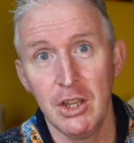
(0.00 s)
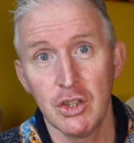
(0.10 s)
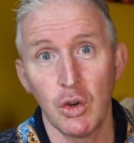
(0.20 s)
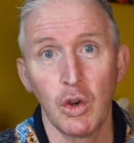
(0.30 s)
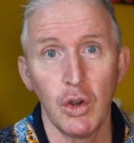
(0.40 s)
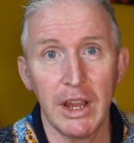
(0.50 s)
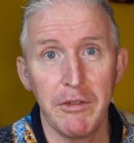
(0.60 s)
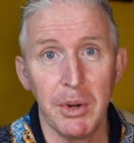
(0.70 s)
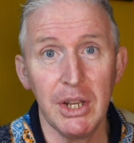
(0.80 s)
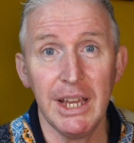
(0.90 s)
So good luck,
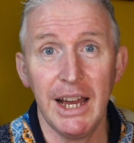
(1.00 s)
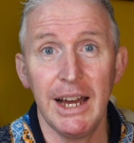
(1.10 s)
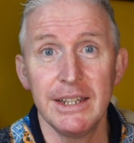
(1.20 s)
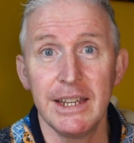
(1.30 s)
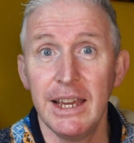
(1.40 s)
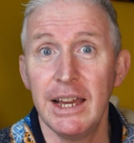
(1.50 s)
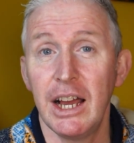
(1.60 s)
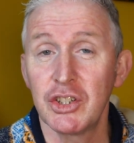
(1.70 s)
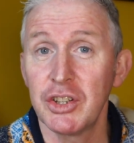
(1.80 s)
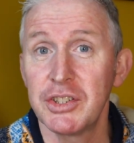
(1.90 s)
everybody, and
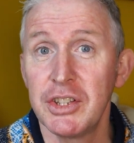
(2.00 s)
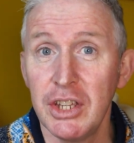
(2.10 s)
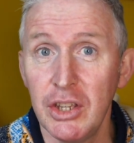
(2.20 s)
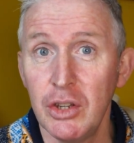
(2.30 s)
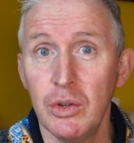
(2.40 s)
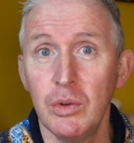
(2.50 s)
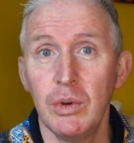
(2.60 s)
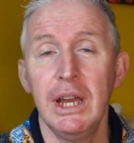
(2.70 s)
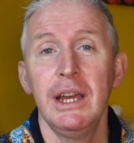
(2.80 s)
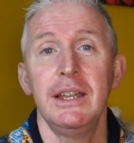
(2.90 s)
I shall see you